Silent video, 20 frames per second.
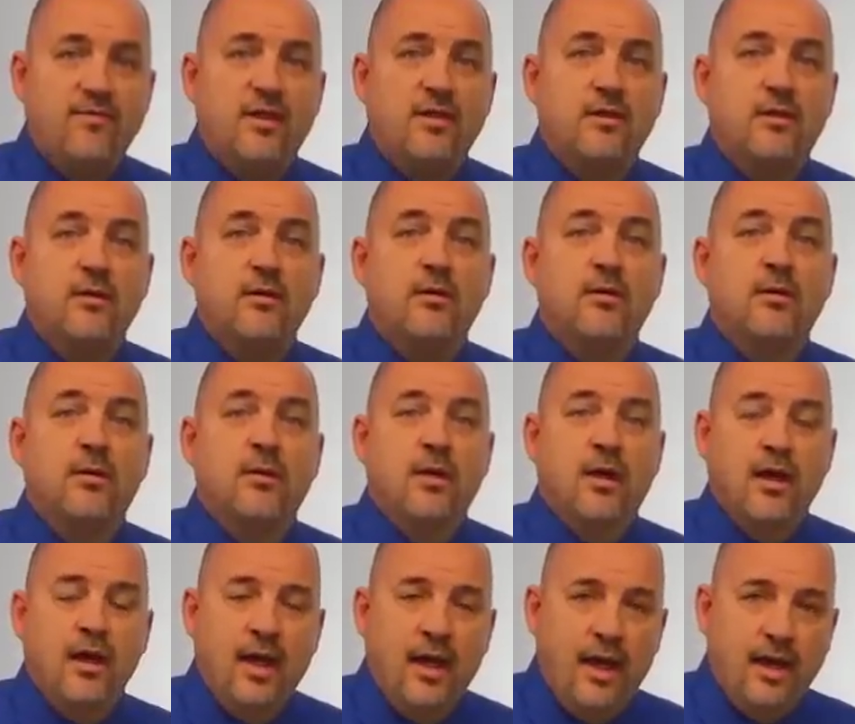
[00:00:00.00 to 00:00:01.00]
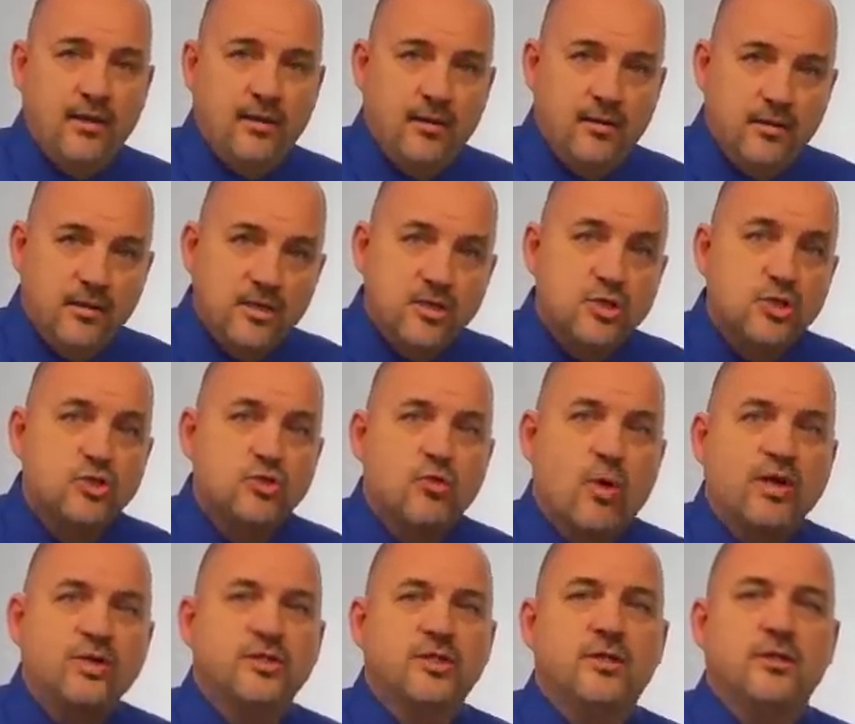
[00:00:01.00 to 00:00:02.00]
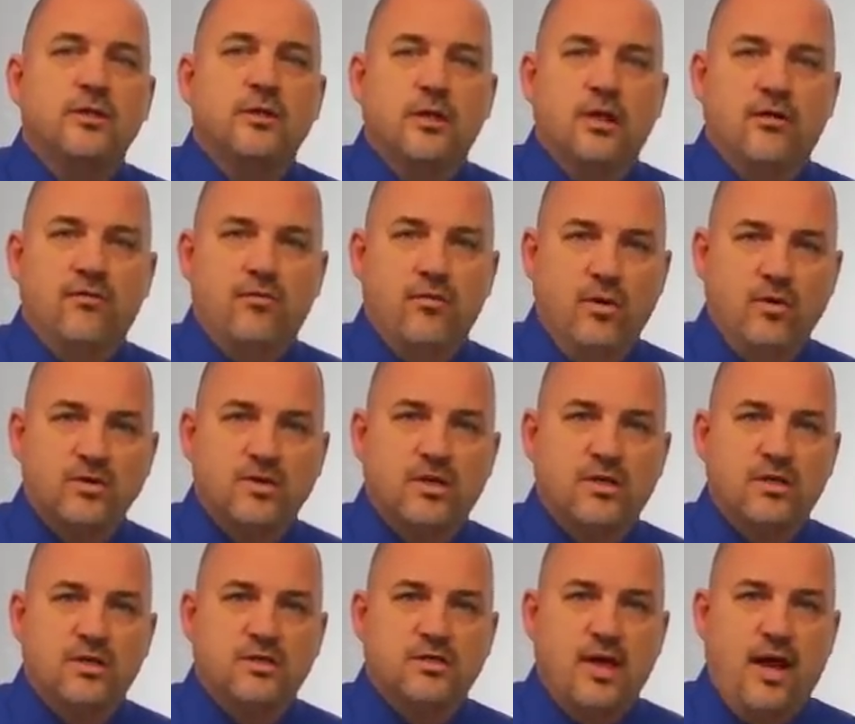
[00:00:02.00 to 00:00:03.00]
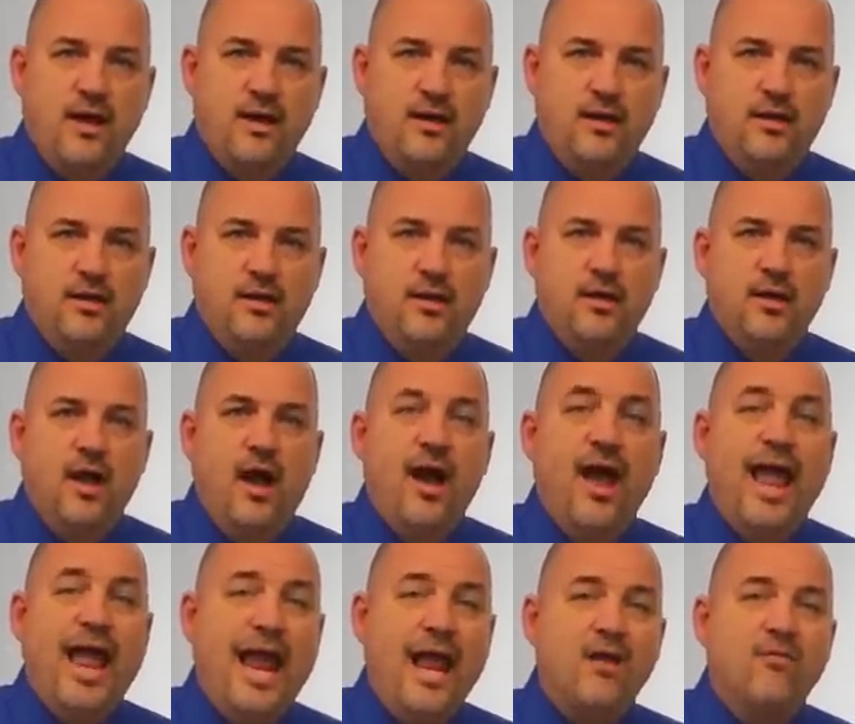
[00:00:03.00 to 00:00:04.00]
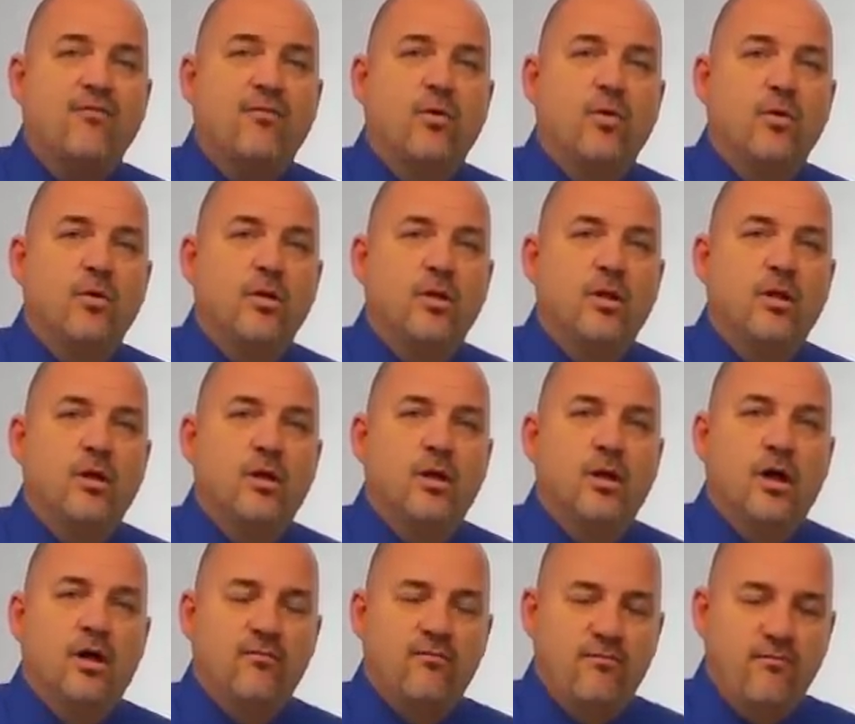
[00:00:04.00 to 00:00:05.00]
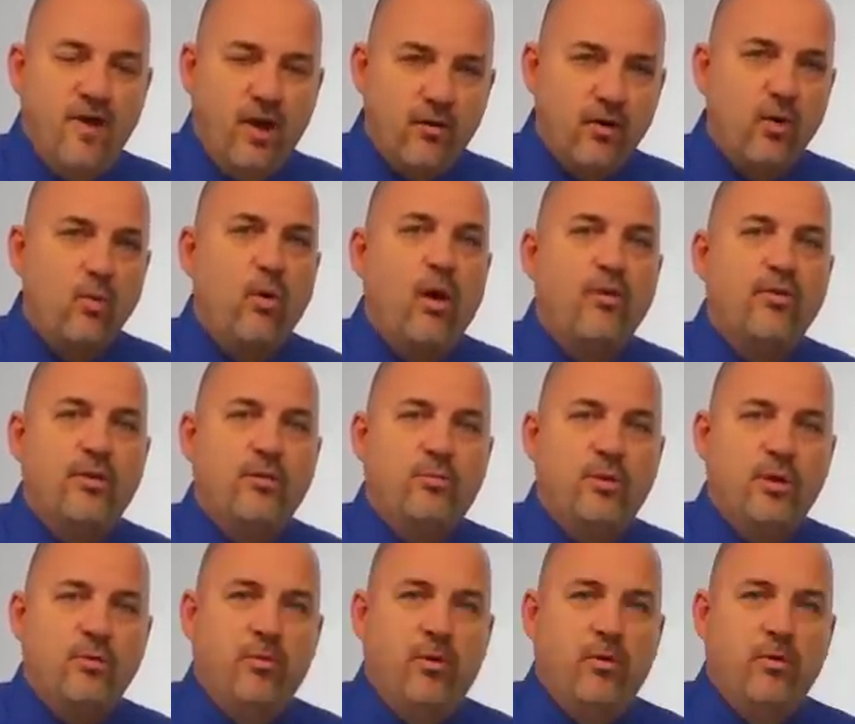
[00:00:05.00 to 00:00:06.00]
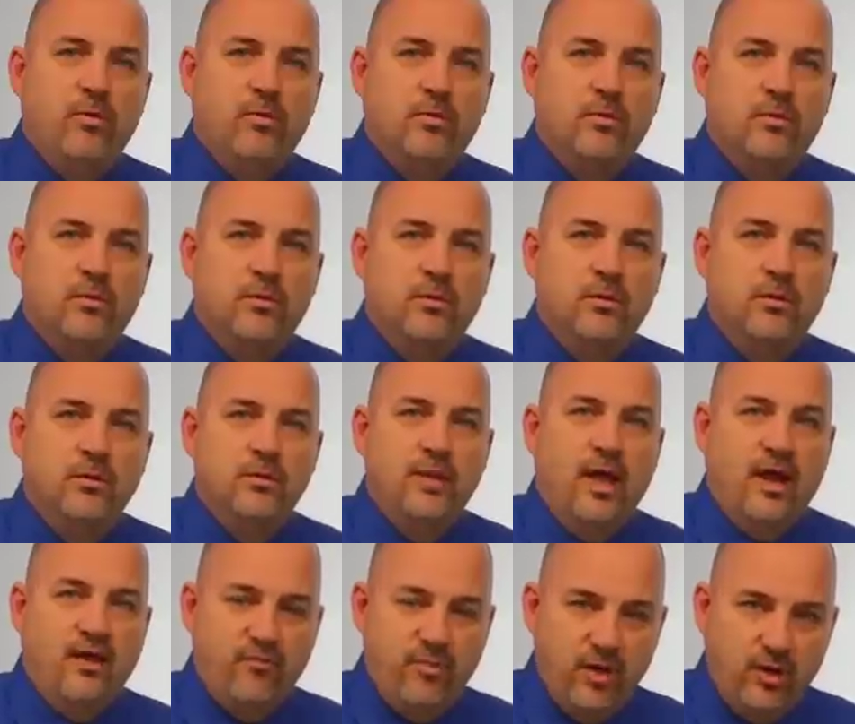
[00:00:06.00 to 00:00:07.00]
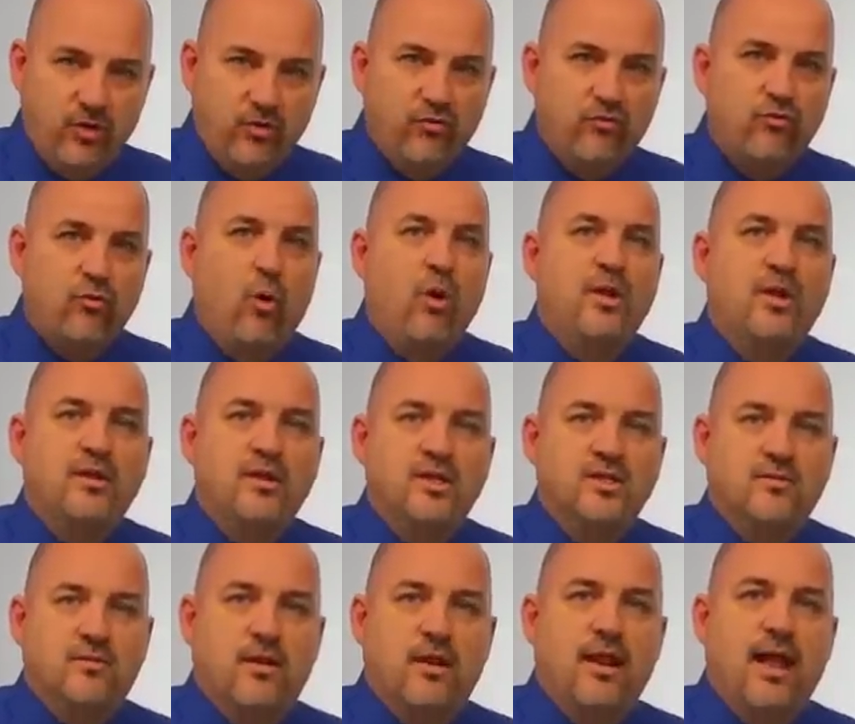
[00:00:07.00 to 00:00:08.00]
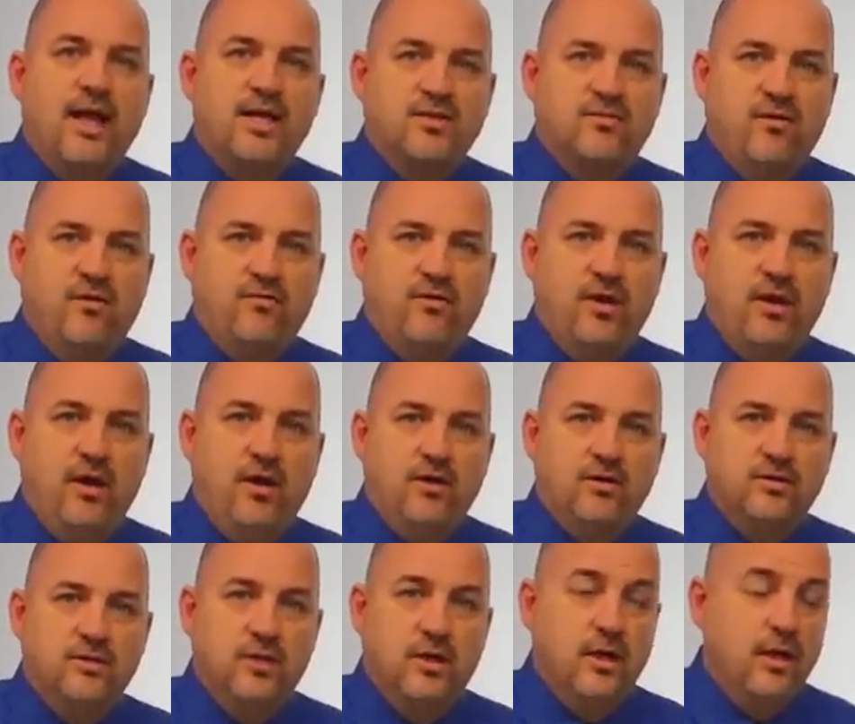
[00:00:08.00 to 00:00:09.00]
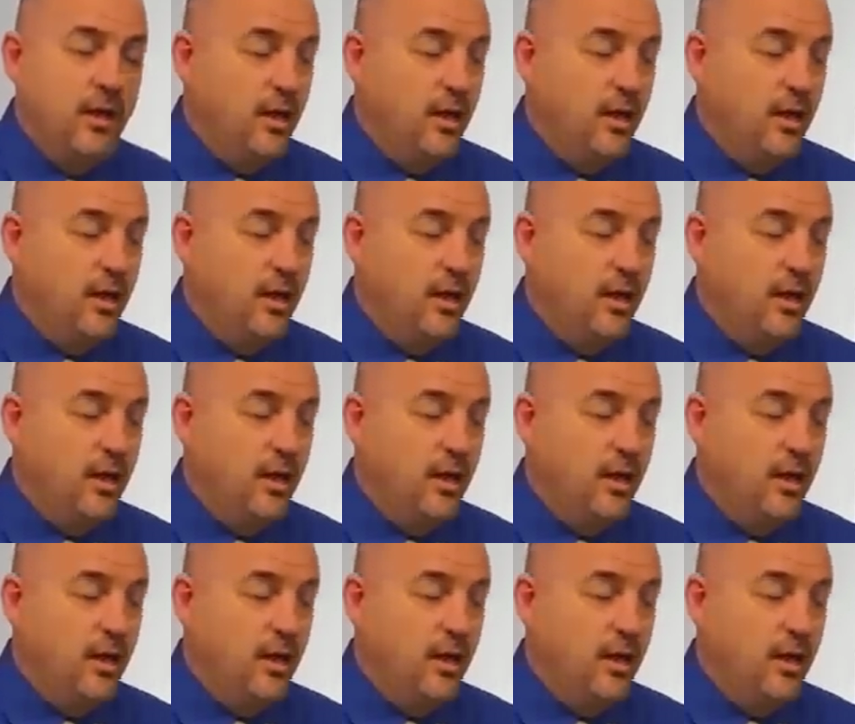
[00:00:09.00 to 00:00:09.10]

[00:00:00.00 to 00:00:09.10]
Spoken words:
at the discretion of those that decided. A handful of very wealthy people that have been controlling this for the last 50 years.